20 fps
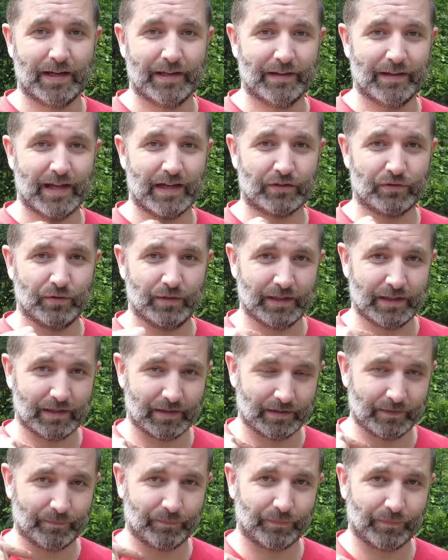And actually
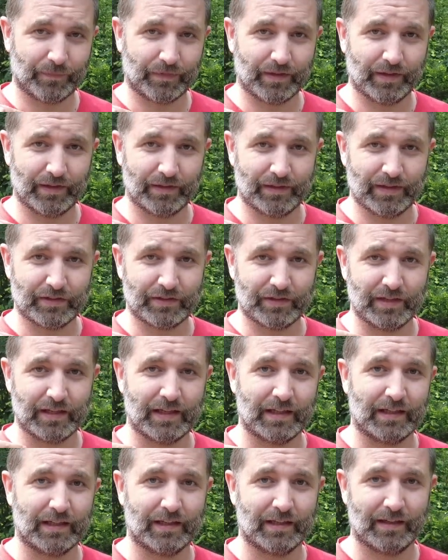this
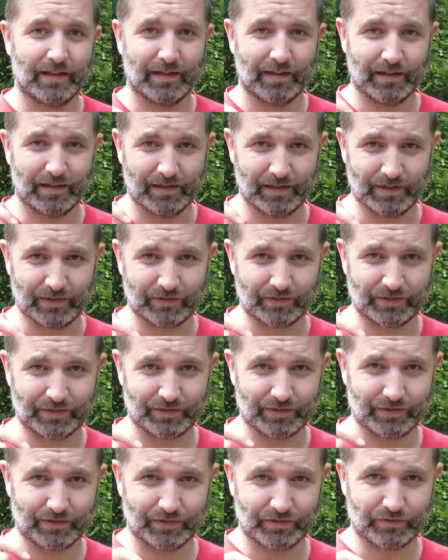thing is
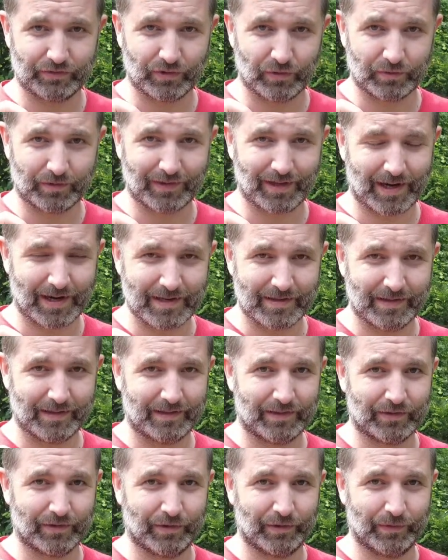so tight
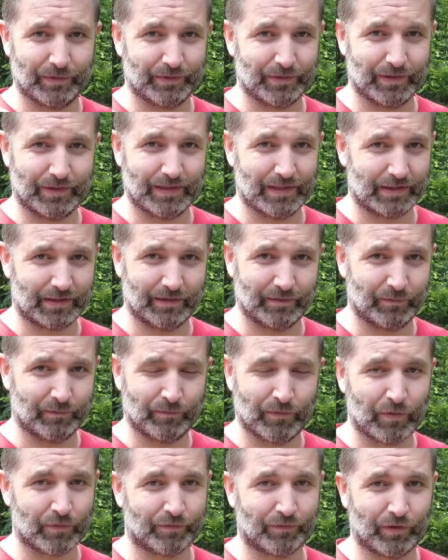so it
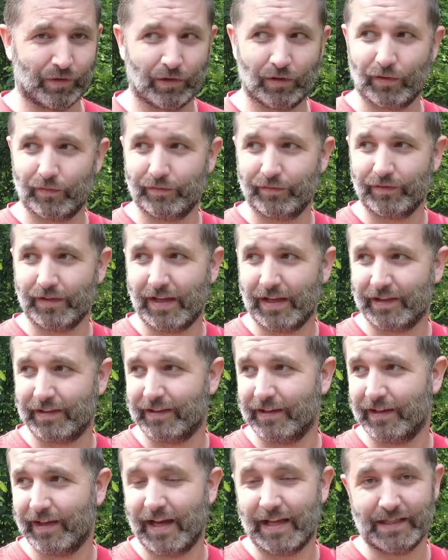won't fall off at
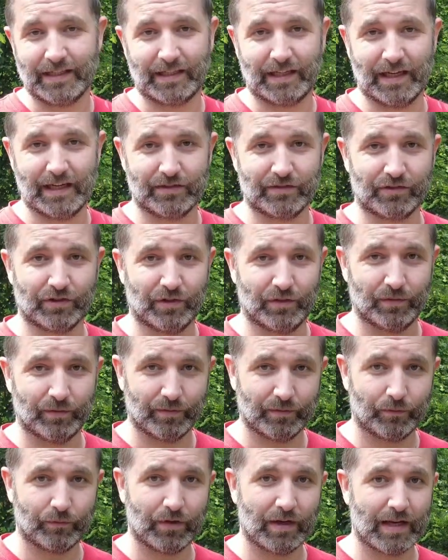any case, so
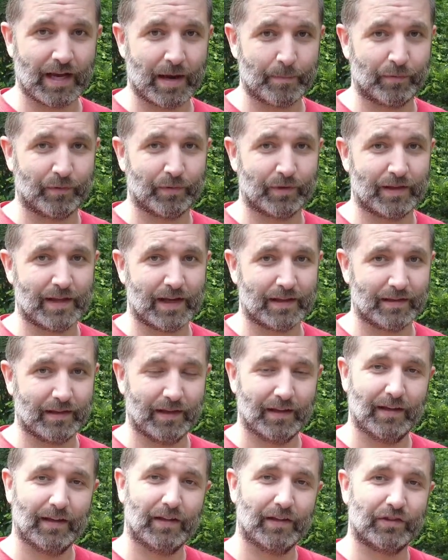really happy with that.
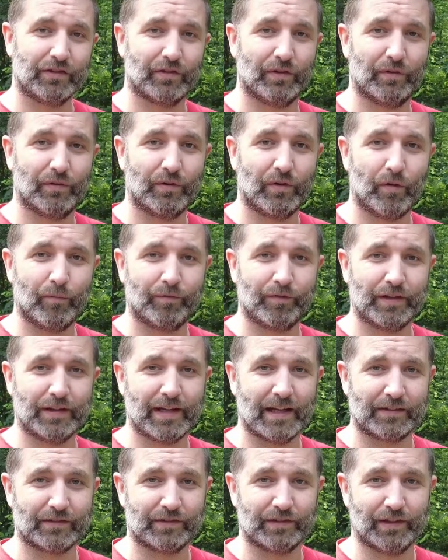So hopefully
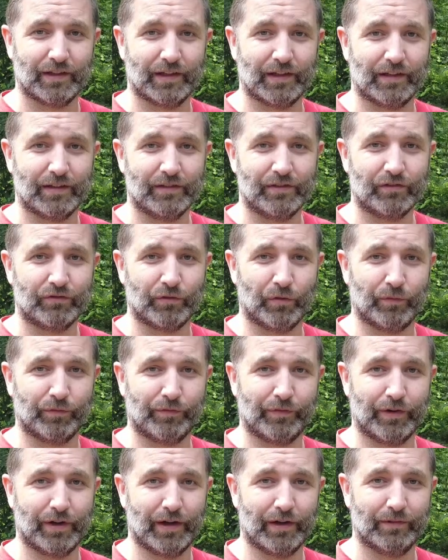that's solved
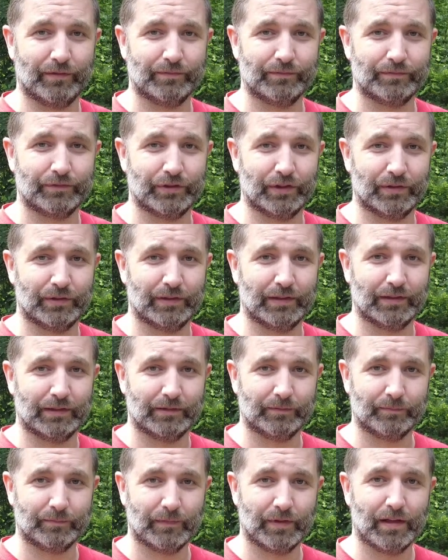for now. So
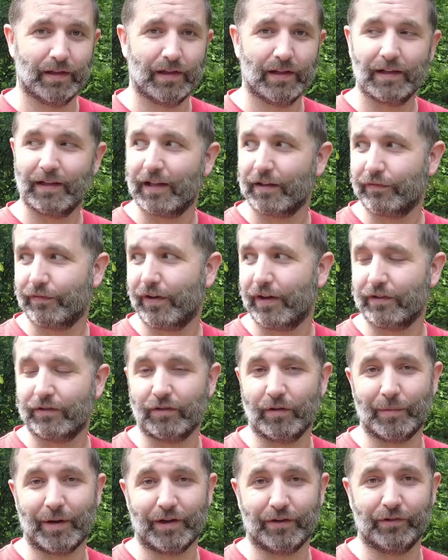let's find
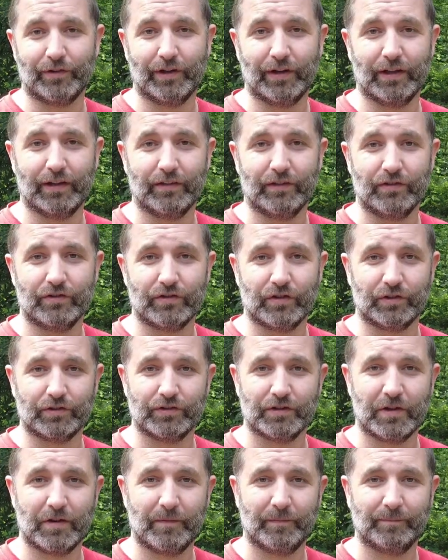some other shots.